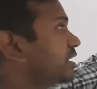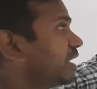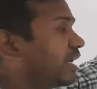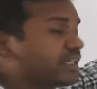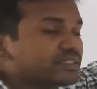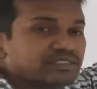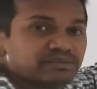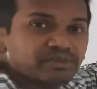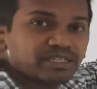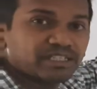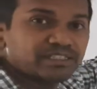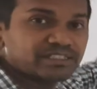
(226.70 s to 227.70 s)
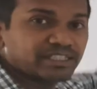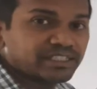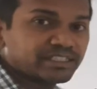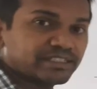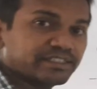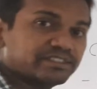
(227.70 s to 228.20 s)
And similarly
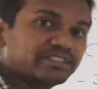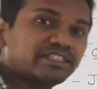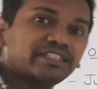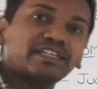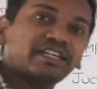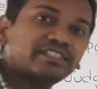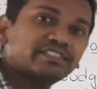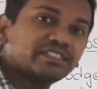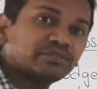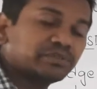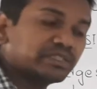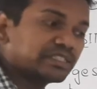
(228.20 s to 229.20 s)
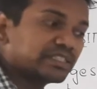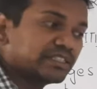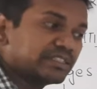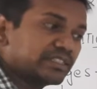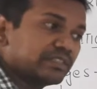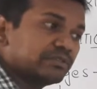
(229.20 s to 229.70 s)
Chandigarh. Chandigarh is a union
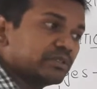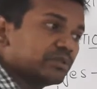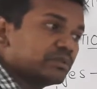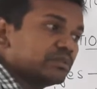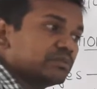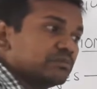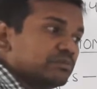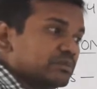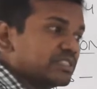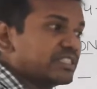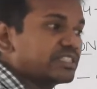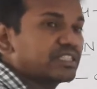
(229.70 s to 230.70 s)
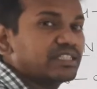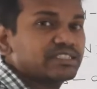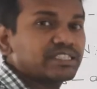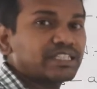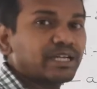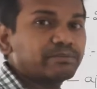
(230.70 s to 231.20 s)
territory, we know. Chandigarh is
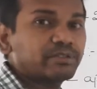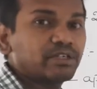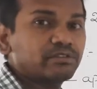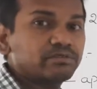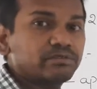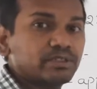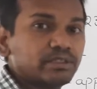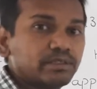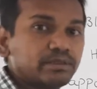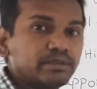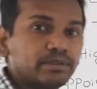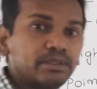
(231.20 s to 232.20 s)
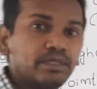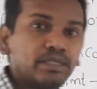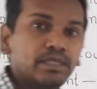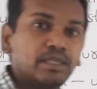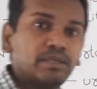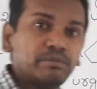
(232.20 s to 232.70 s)
the capital of
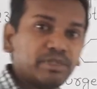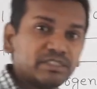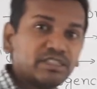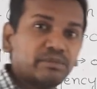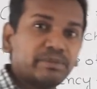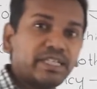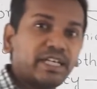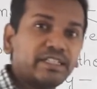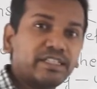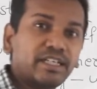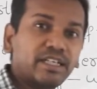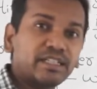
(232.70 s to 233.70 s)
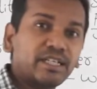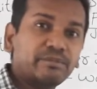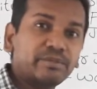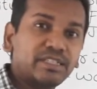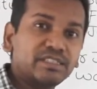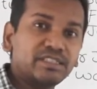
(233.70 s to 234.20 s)
Punjab and Haryana,
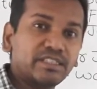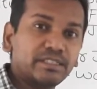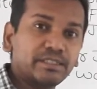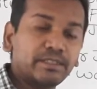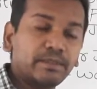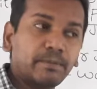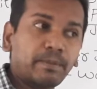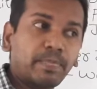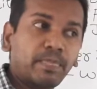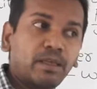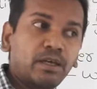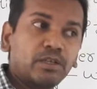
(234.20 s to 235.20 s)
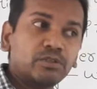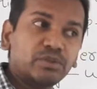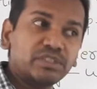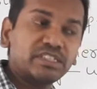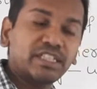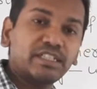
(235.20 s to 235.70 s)
capital is Chandigarh. So
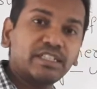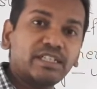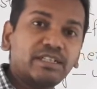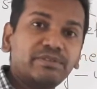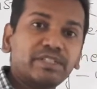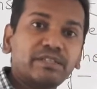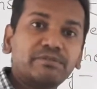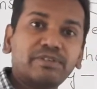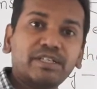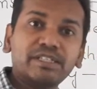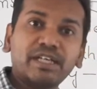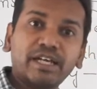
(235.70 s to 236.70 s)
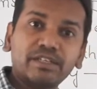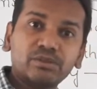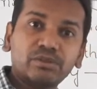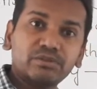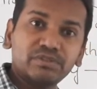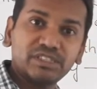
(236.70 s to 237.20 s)
in Chandigarh we can find High
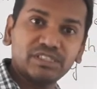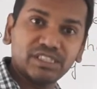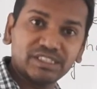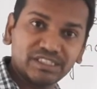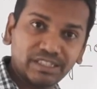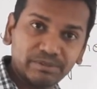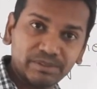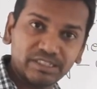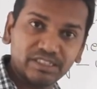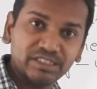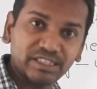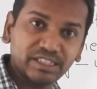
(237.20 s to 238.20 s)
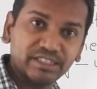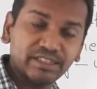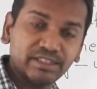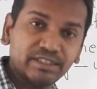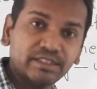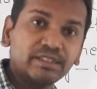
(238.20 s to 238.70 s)
Court which is established in
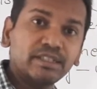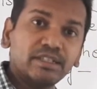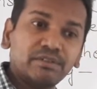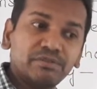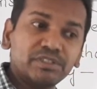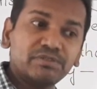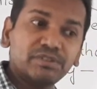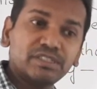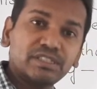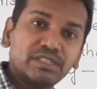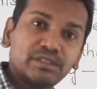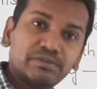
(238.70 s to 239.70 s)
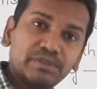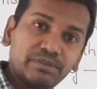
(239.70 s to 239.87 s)
Chandigarh, which will serve